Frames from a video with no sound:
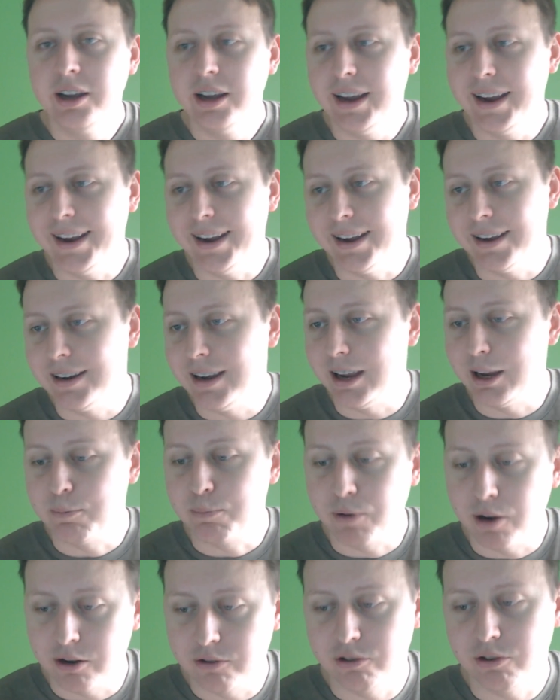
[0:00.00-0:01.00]
and a
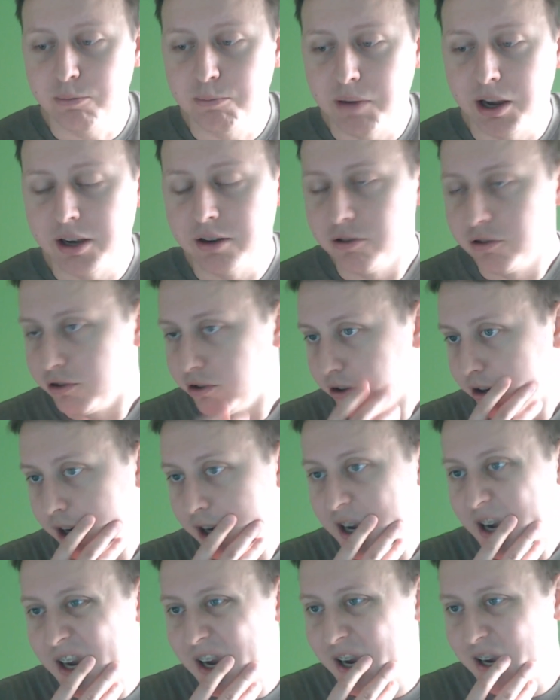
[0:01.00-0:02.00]
project manager.
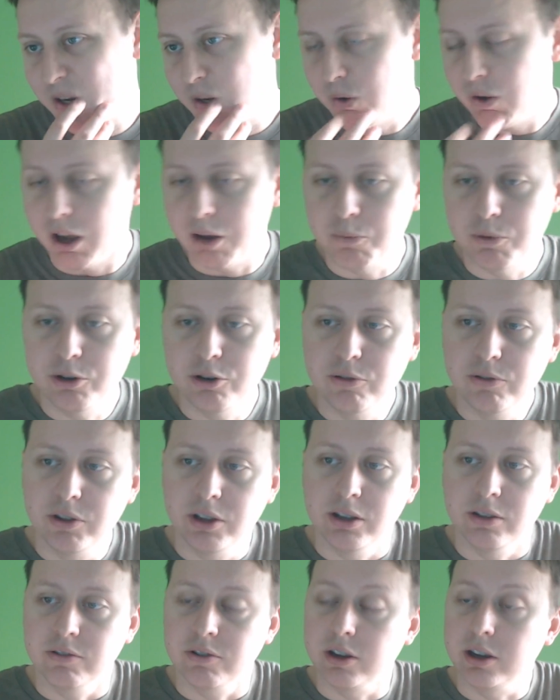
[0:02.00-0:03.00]
I, I would do
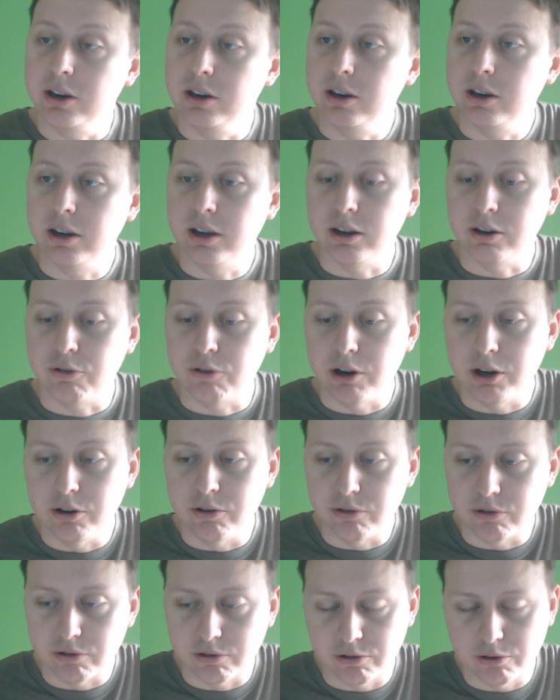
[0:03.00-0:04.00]
things like uh, create
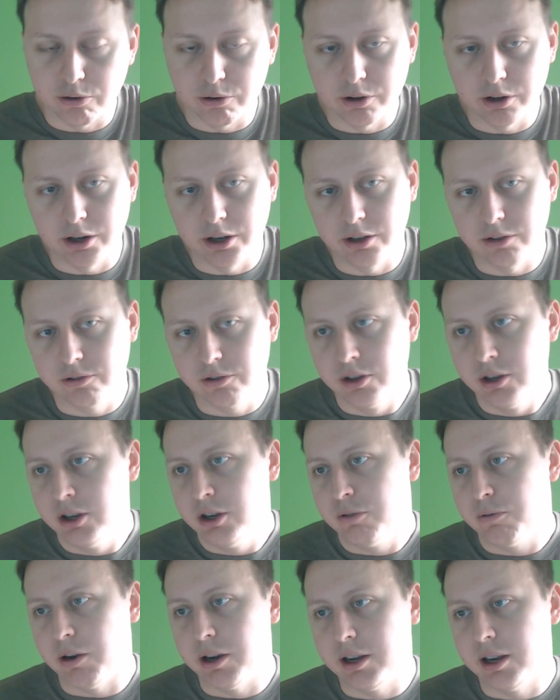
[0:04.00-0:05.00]
user stories,
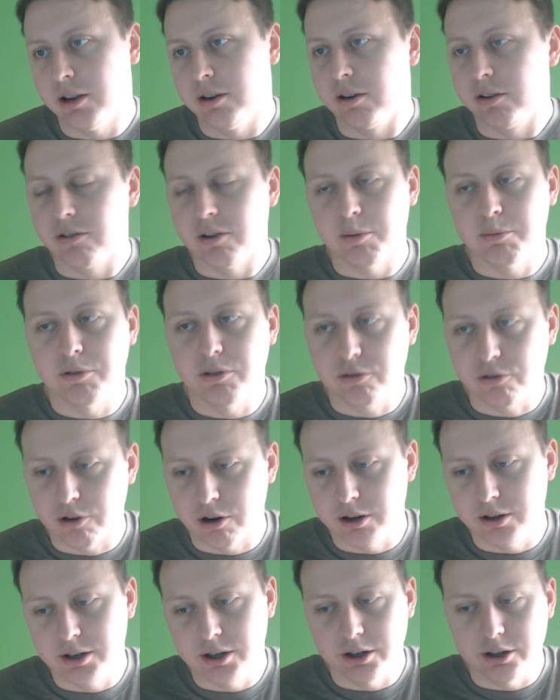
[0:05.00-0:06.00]
write down acceptance
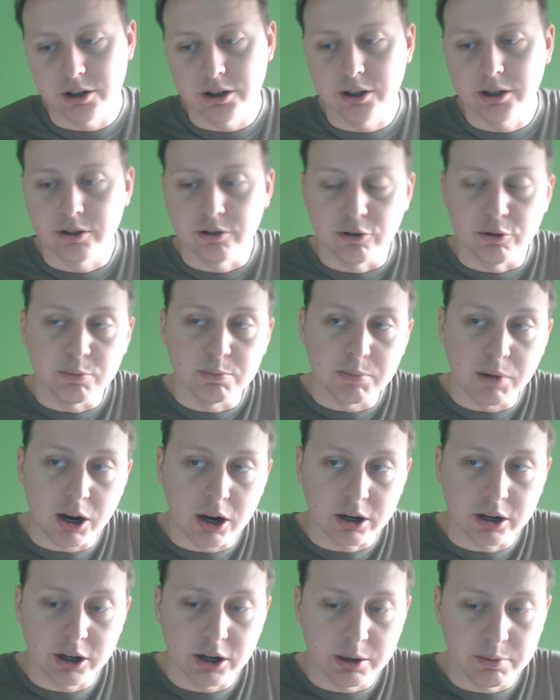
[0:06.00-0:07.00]
criteria, do
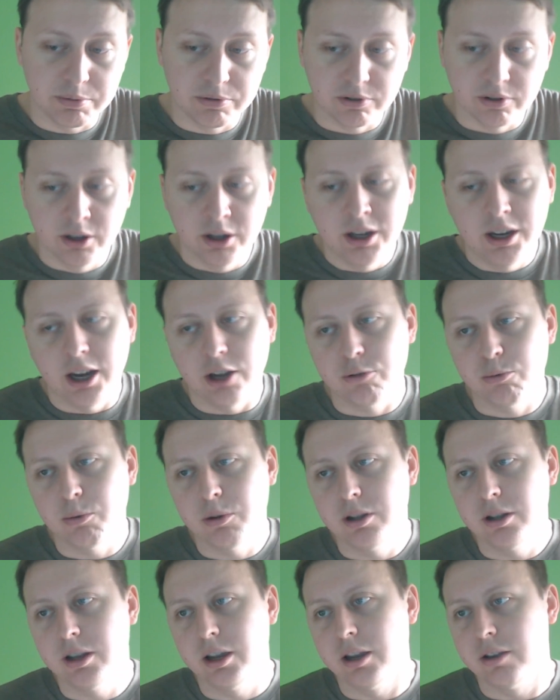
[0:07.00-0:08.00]
mock-ups, as
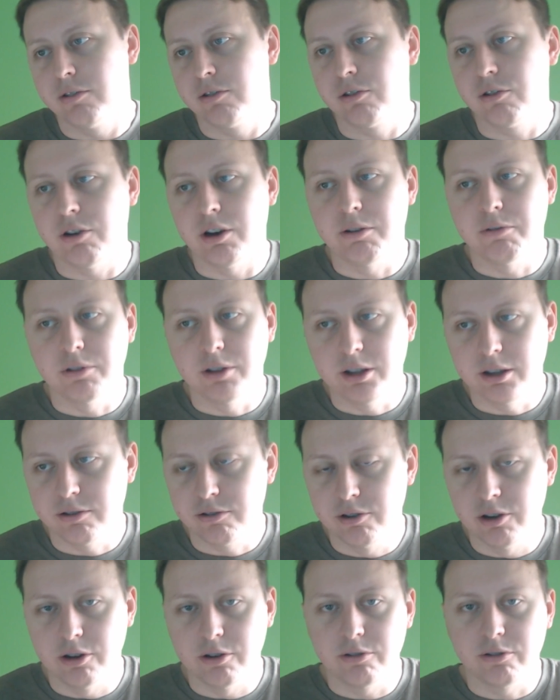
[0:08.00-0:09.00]
well as create release
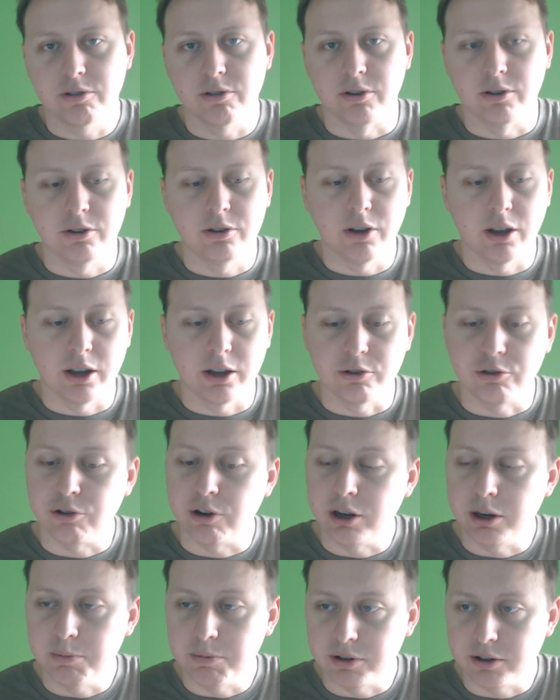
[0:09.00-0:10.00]
notes and uh,
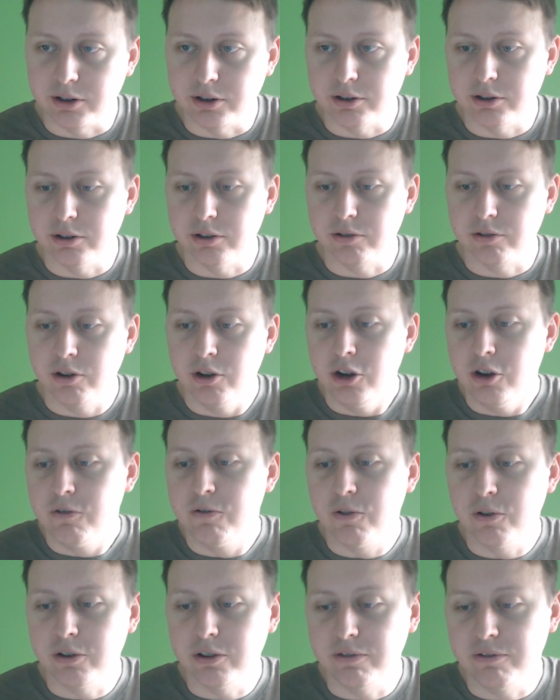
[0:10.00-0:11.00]
training materials
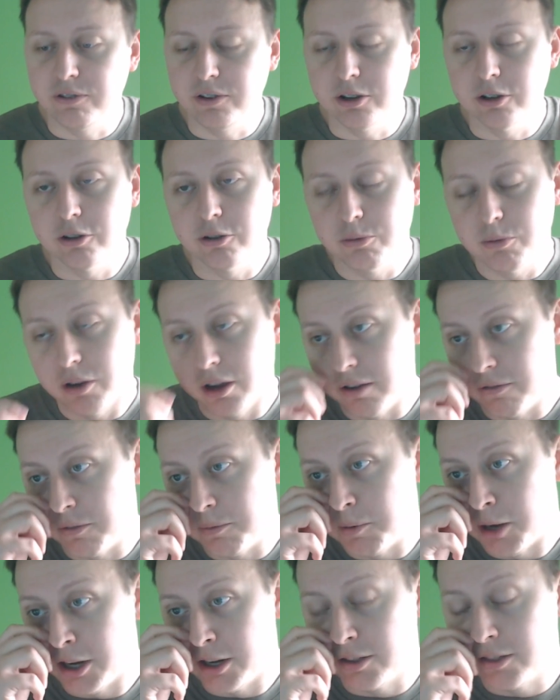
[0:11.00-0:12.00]
for the field of
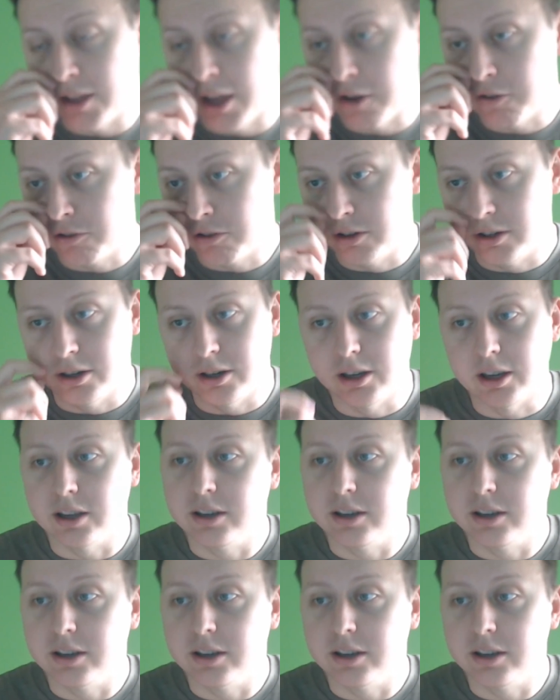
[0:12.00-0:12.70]
about one thousand uh,